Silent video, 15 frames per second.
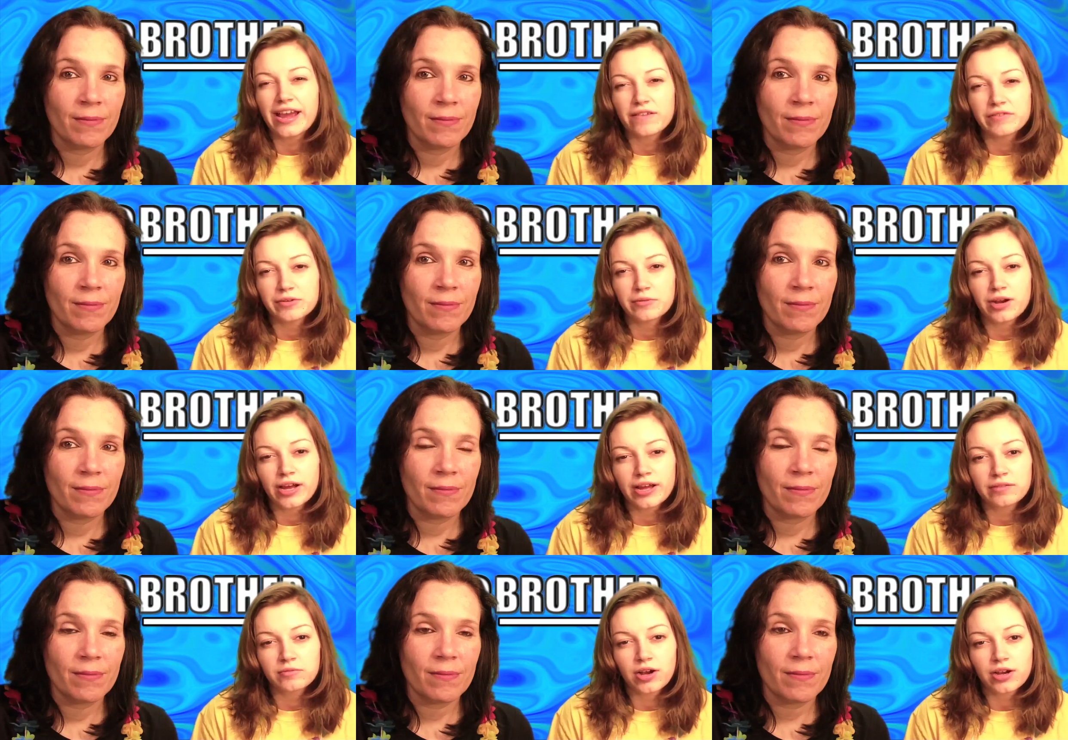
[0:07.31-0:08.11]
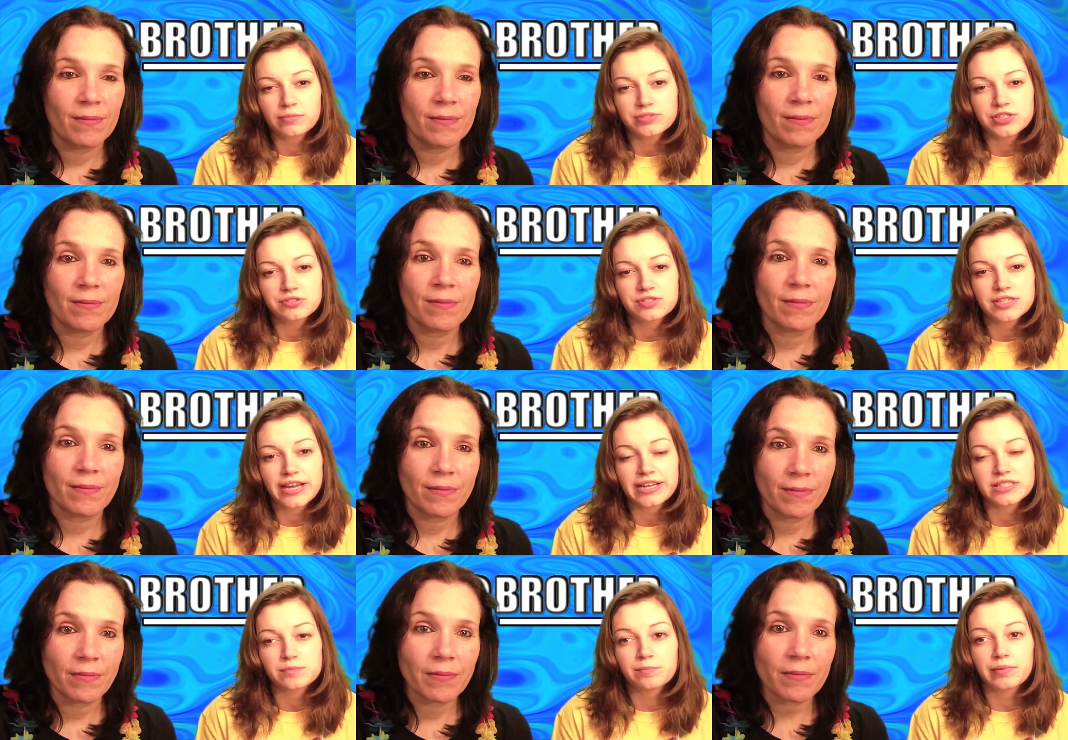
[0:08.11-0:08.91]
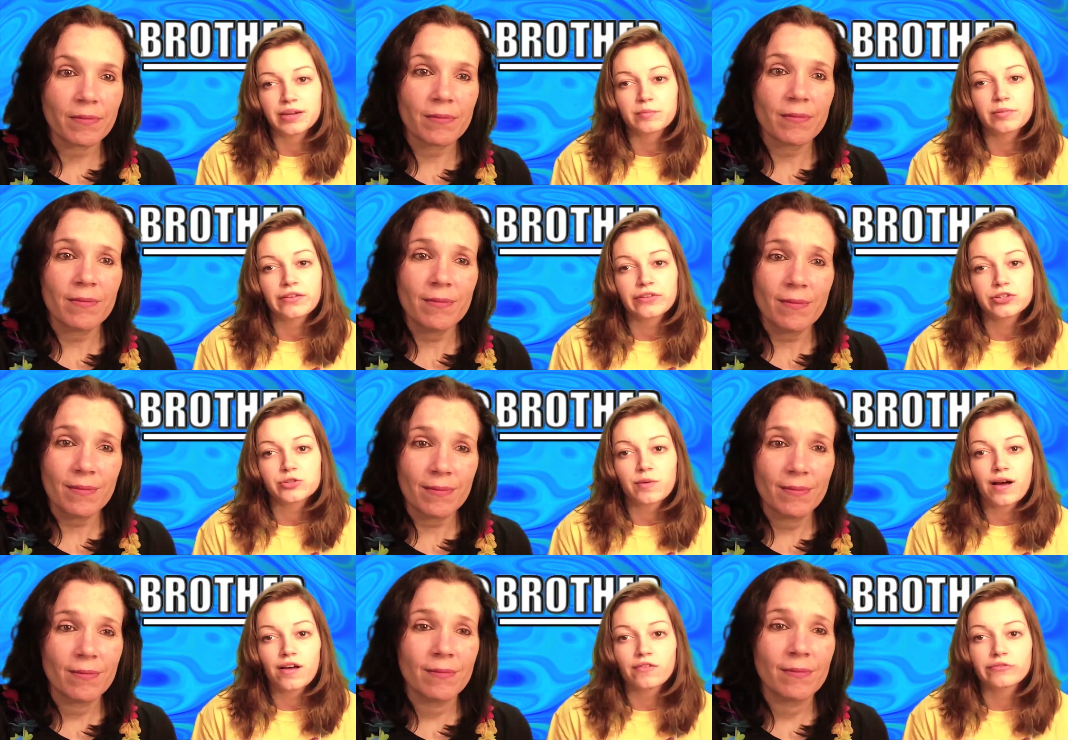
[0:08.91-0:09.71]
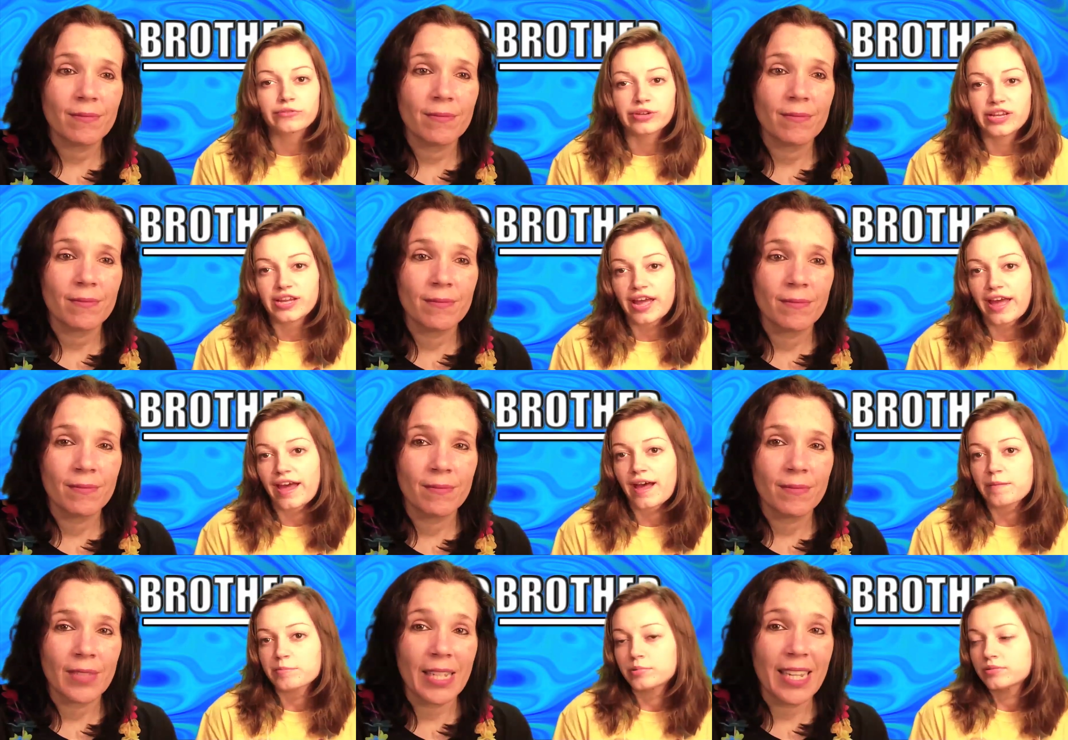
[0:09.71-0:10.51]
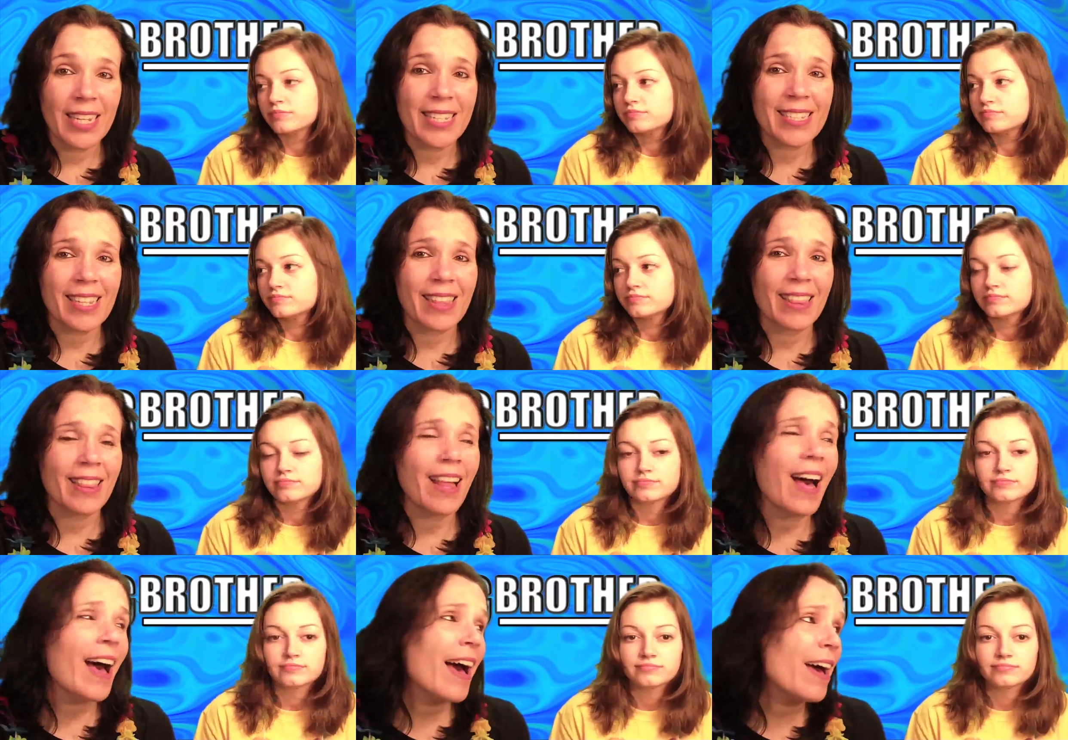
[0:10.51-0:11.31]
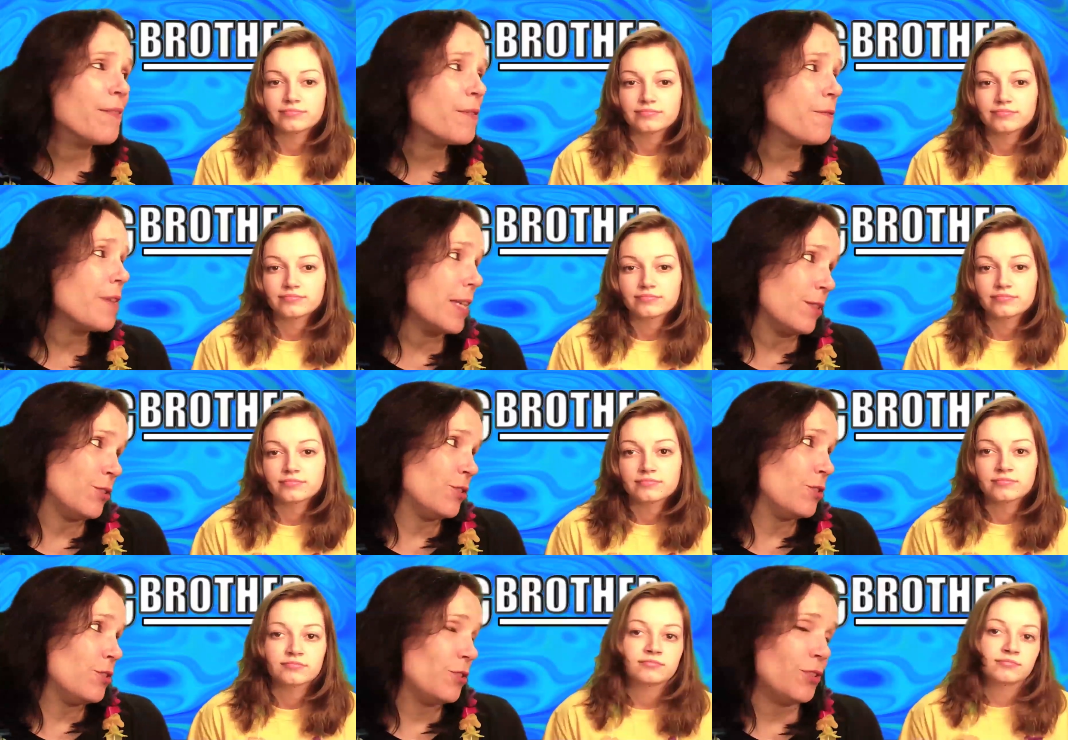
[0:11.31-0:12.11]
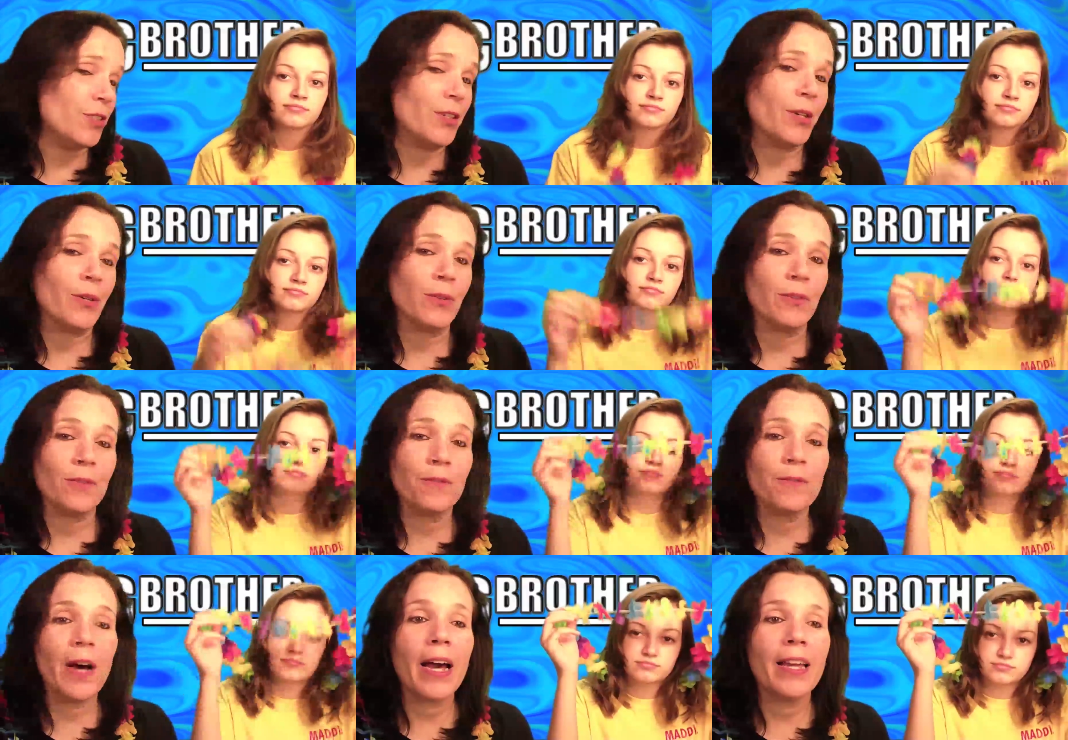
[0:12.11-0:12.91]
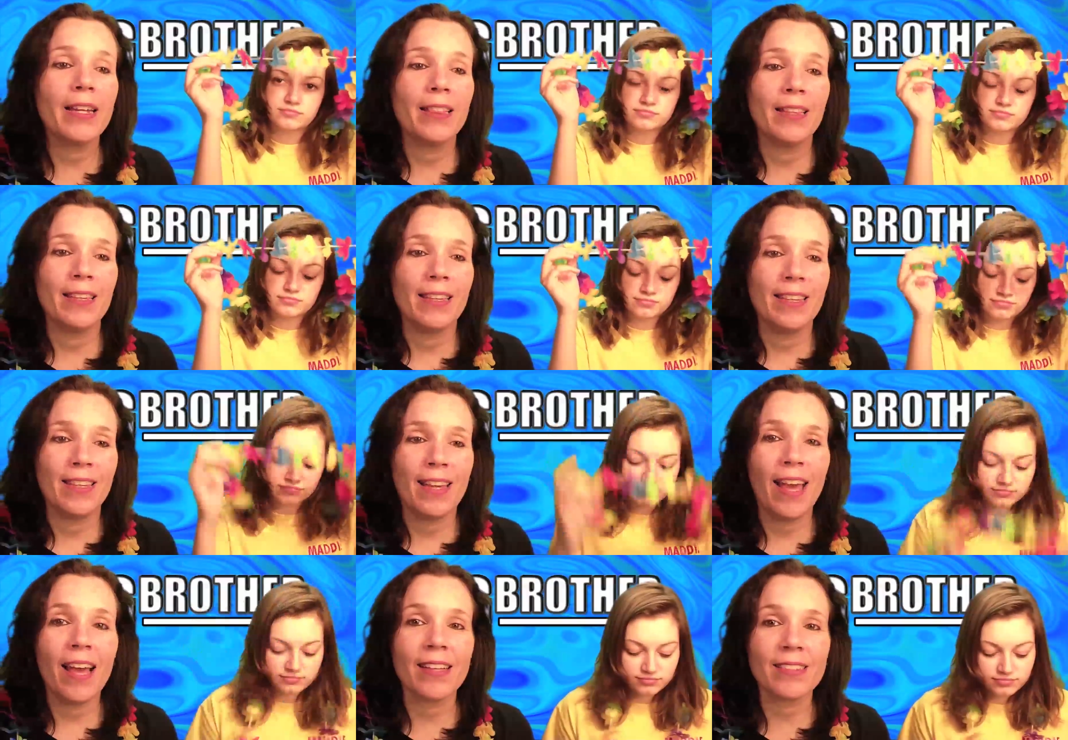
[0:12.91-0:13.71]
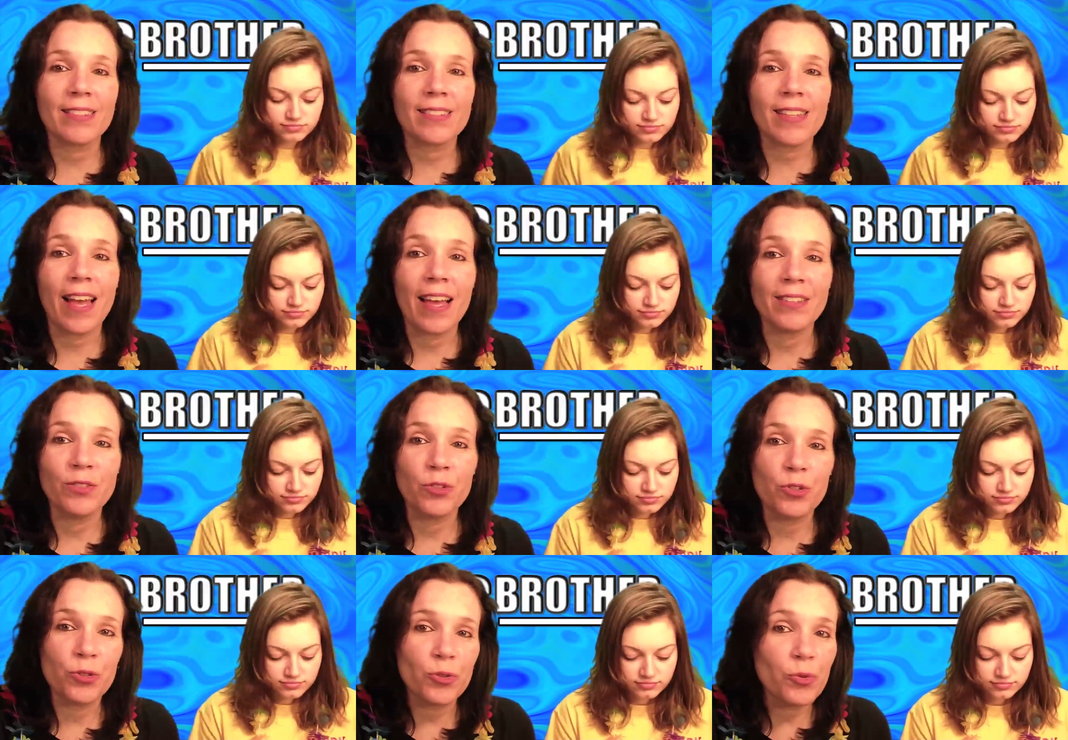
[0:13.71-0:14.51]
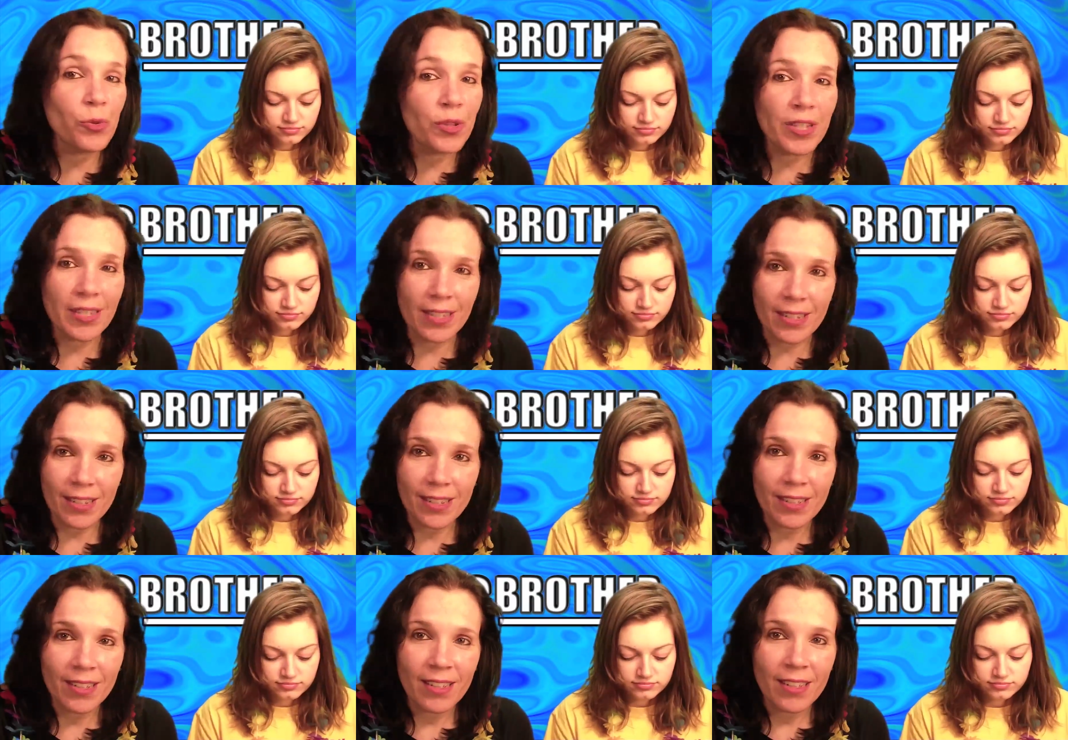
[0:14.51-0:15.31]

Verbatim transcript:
Speaker 1: Hey everyone, welcome to tonight's Big Brother 12
Speaker 2: recap. It is the live eviction show. Finally, yes. And Julie,